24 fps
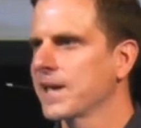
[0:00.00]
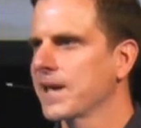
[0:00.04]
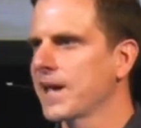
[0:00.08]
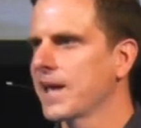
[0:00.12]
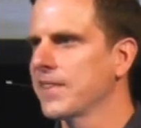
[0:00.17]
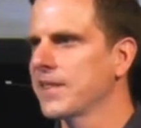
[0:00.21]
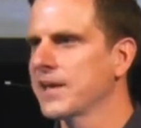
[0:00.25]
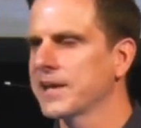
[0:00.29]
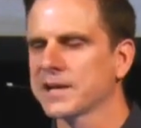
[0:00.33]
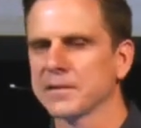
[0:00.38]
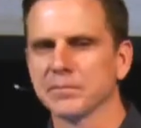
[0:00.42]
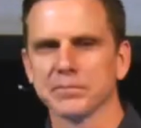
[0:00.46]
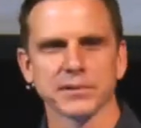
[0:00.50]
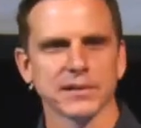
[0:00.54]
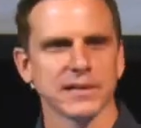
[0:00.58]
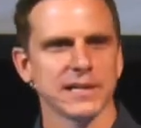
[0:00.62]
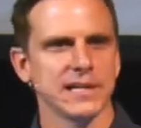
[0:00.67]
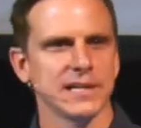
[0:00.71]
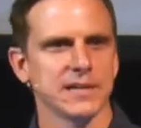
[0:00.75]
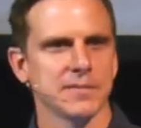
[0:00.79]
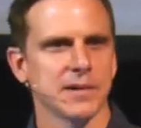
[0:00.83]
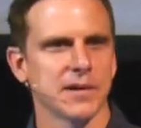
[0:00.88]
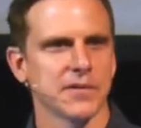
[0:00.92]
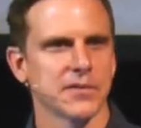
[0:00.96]
And they
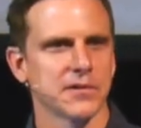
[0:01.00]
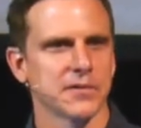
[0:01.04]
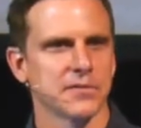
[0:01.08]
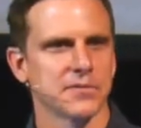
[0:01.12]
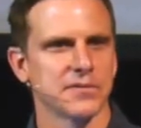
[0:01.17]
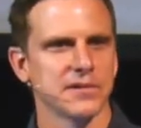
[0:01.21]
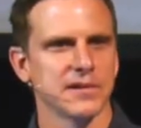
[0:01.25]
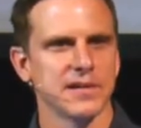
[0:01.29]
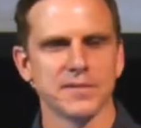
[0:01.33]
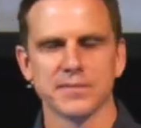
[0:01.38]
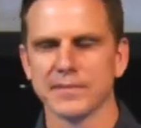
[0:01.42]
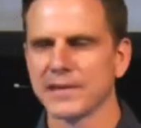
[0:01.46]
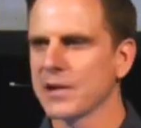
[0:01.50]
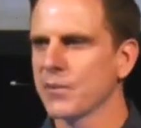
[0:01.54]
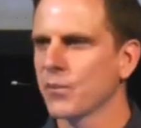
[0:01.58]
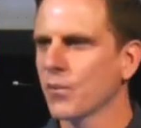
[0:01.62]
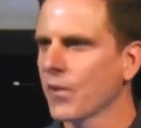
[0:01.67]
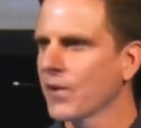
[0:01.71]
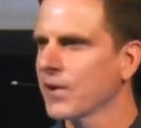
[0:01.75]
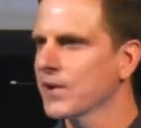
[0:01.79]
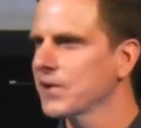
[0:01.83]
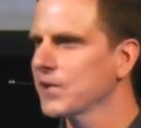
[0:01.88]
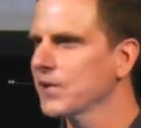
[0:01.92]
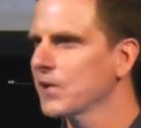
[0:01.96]
complained about their freedom and they
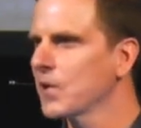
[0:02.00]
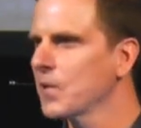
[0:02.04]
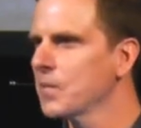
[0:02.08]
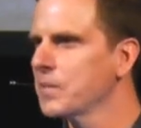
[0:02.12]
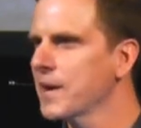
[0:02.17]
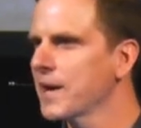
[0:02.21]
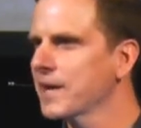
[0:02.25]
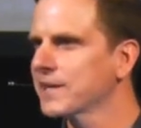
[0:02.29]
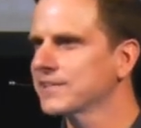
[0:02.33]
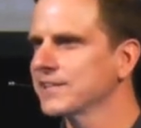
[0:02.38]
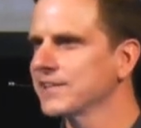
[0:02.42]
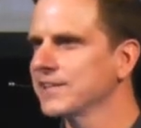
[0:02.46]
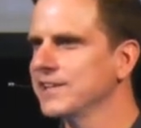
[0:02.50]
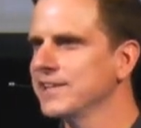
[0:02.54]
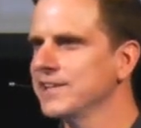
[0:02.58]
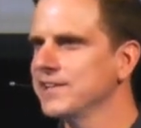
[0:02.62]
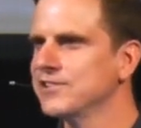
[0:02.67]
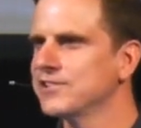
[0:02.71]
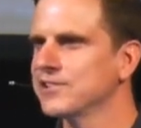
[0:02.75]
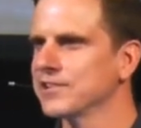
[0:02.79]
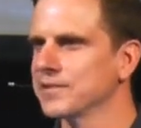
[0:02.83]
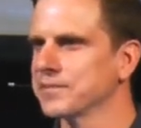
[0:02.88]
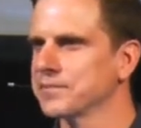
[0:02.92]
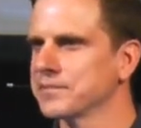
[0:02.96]
wanted to go back to
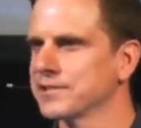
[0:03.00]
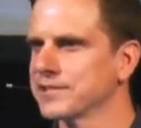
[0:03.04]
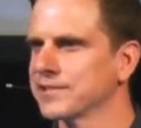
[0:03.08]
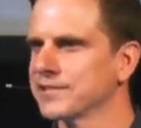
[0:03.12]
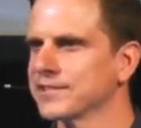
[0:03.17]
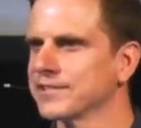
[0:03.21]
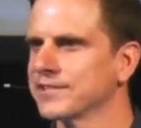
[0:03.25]
Egypt